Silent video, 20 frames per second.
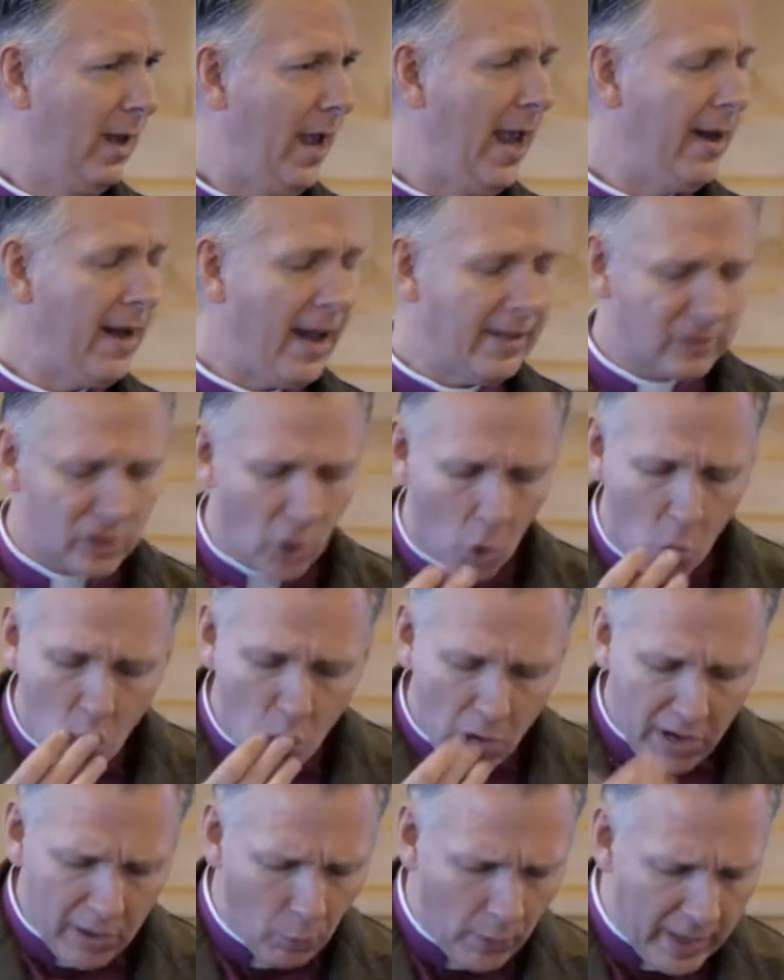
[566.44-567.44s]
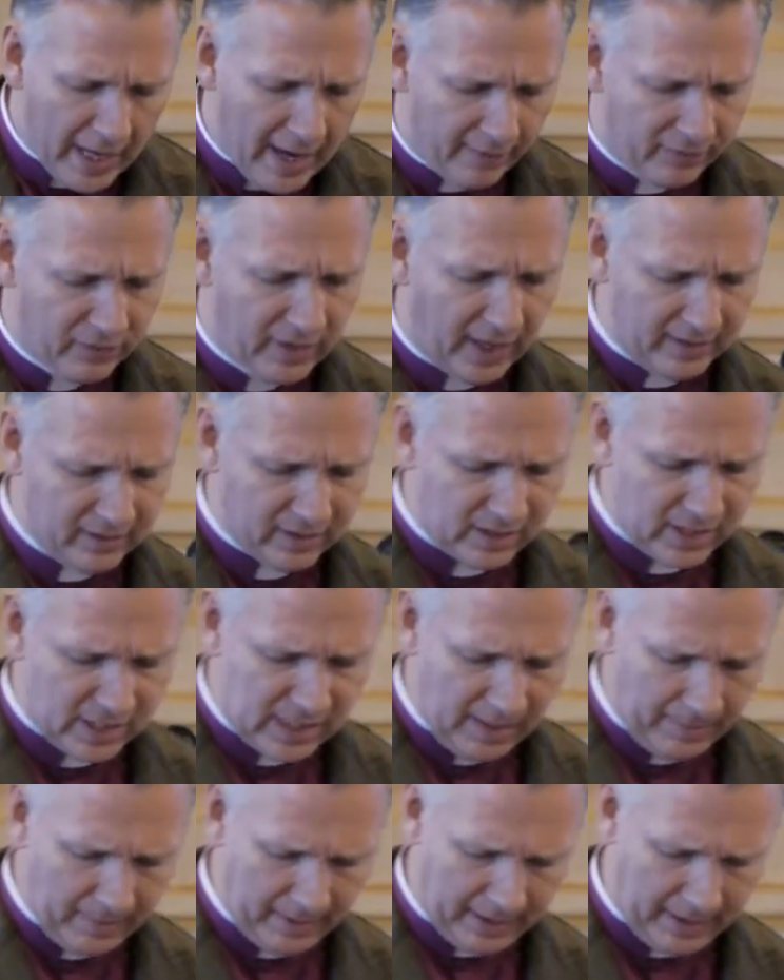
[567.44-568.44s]
And, and so we, we have done
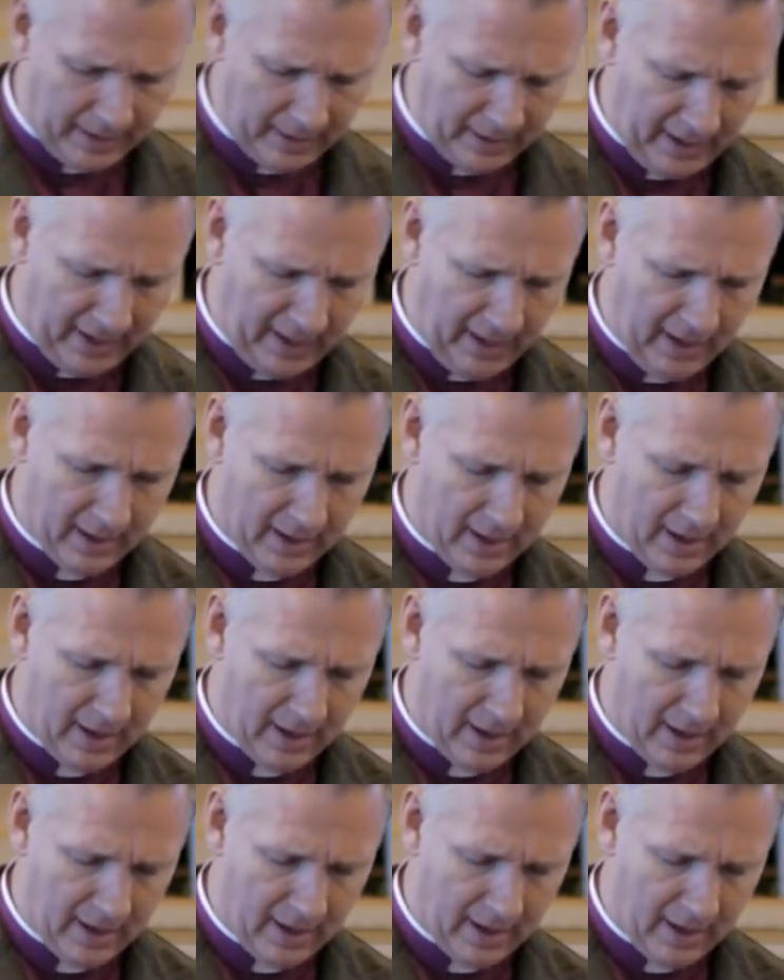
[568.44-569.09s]
similarly